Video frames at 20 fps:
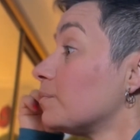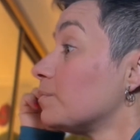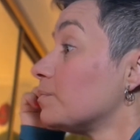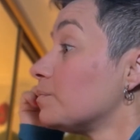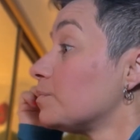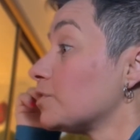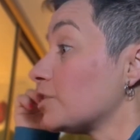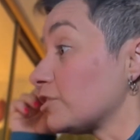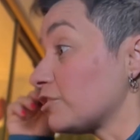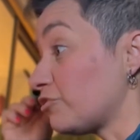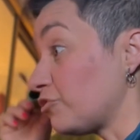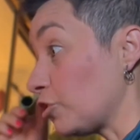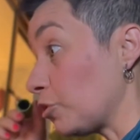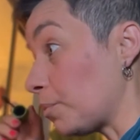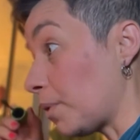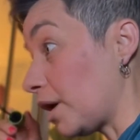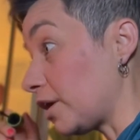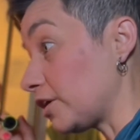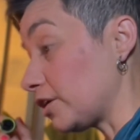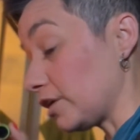start to feel
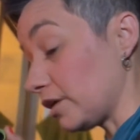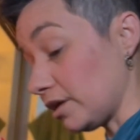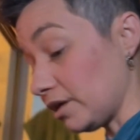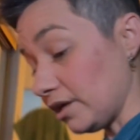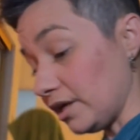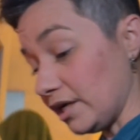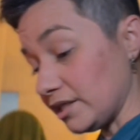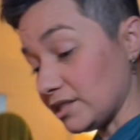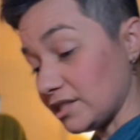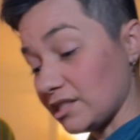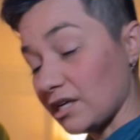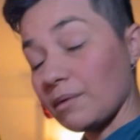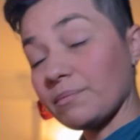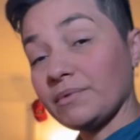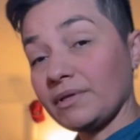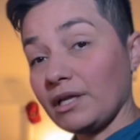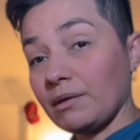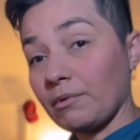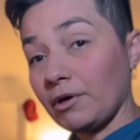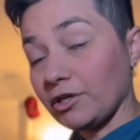better is to stop
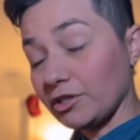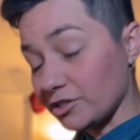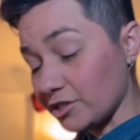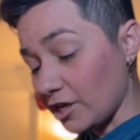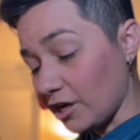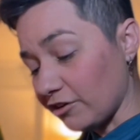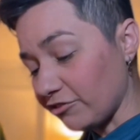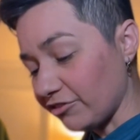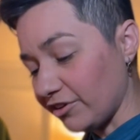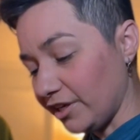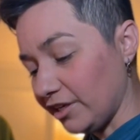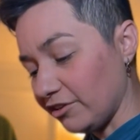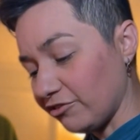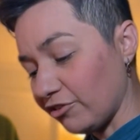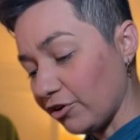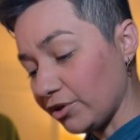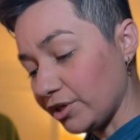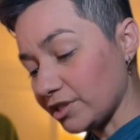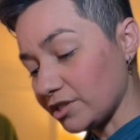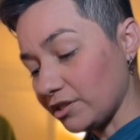thinking about yourself and to
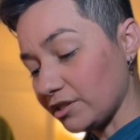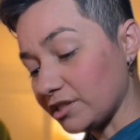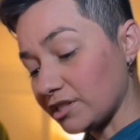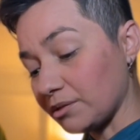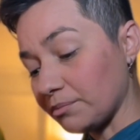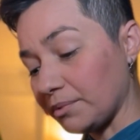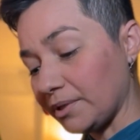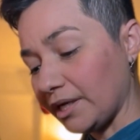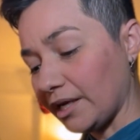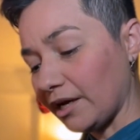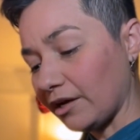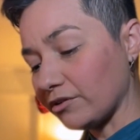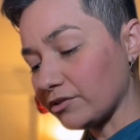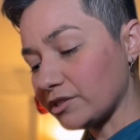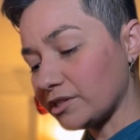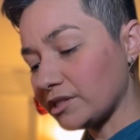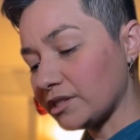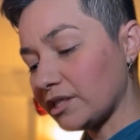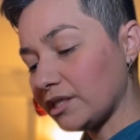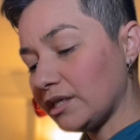focus on somebody
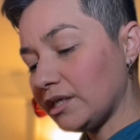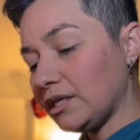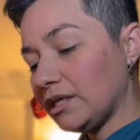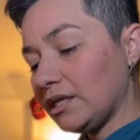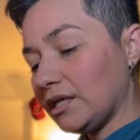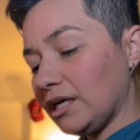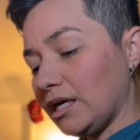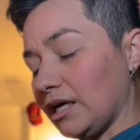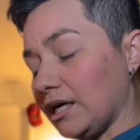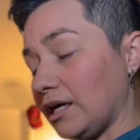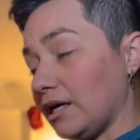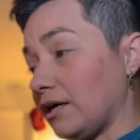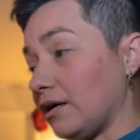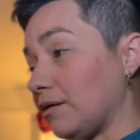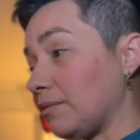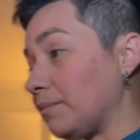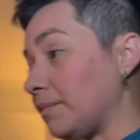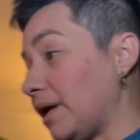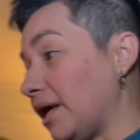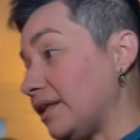else.
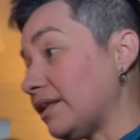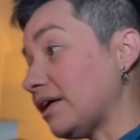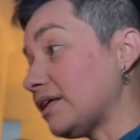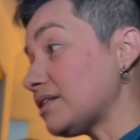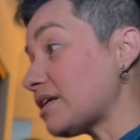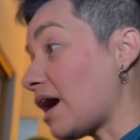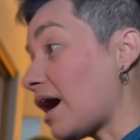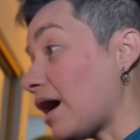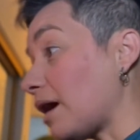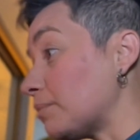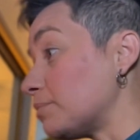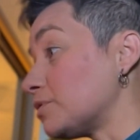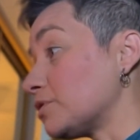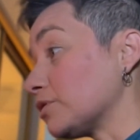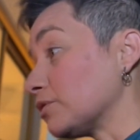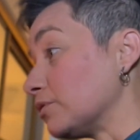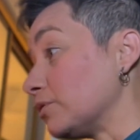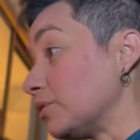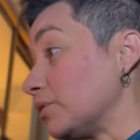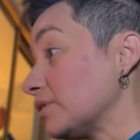And that's
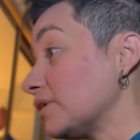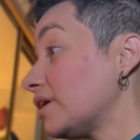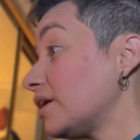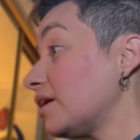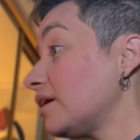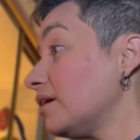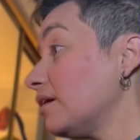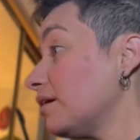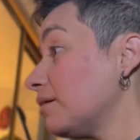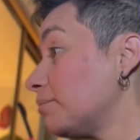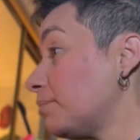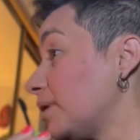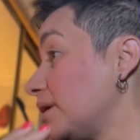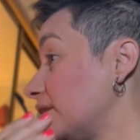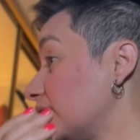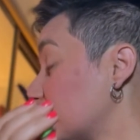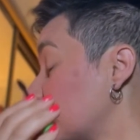absolutely been the